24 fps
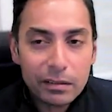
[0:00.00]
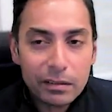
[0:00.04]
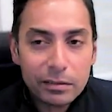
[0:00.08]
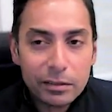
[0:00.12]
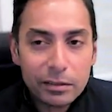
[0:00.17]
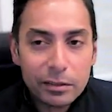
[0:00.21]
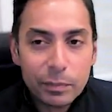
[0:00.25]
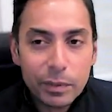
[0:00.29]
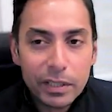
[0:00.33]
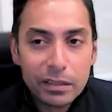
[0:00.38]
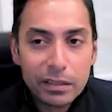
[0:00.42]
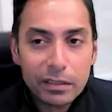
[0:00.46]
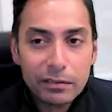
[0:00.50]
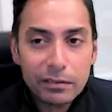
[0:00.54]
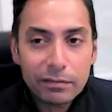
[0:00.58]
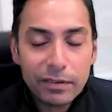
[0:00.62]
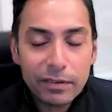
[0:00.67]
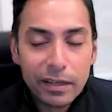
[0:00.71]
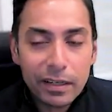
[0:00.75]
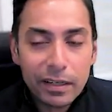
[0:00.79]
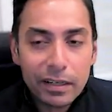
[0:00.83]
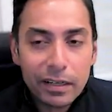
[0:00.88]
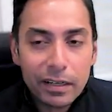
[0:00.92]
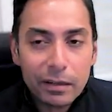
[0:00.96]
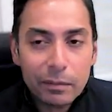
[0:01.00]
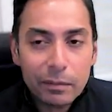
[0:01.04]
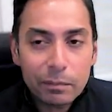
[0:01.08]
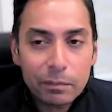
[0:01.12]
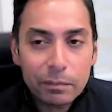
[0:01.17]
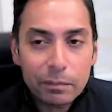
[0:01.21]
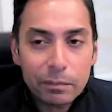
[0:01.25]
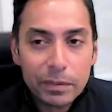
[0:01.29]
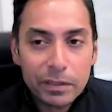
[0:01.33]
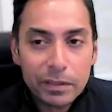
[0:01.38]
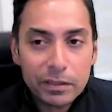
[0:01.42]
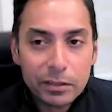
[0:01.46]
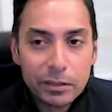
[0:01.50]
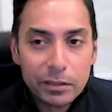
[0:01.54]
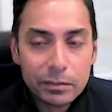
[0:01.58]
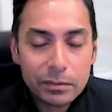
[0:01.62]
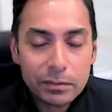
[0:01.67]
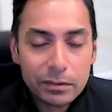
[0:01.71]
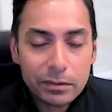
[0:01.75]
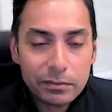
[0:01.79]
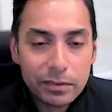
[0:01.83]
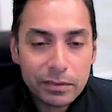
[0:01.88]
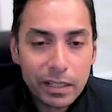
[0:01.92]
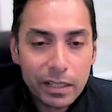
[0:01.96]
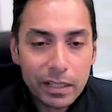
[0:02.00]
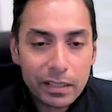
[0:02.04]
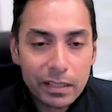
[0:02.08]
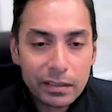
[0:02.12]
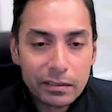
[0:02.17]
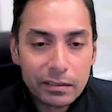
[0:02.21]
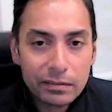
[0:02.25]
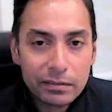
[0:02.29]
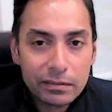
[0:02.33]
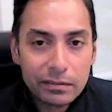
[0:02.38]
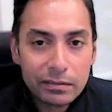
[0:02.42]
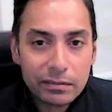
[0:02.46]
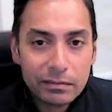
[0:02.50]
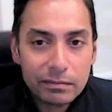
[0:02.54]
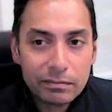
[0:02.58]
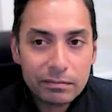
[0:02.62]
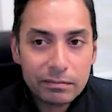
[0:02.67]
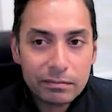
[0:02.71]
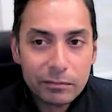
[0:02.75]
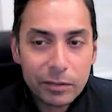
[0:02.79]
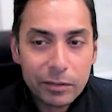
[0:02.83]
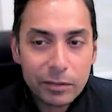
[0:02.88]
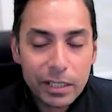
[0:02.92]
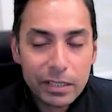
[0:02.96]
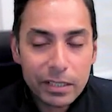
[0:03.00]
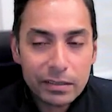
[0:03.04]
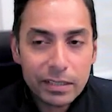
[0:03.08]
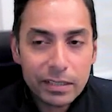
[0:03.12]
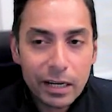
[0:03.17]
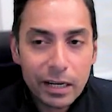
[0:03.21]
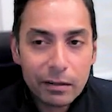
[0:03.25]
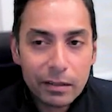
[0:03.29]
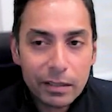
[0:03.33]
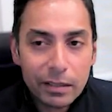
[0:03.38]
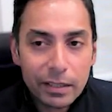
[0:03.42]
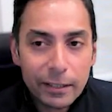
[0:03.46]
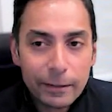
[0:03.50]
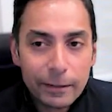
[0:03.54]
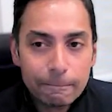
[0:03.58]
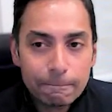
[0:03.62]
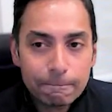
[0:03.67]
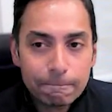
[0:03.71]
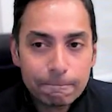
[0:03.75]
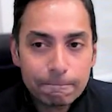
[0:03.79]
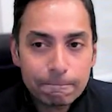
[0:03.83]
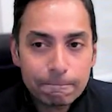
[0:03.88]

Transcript: speed the Fed up in terms of getting rates down again.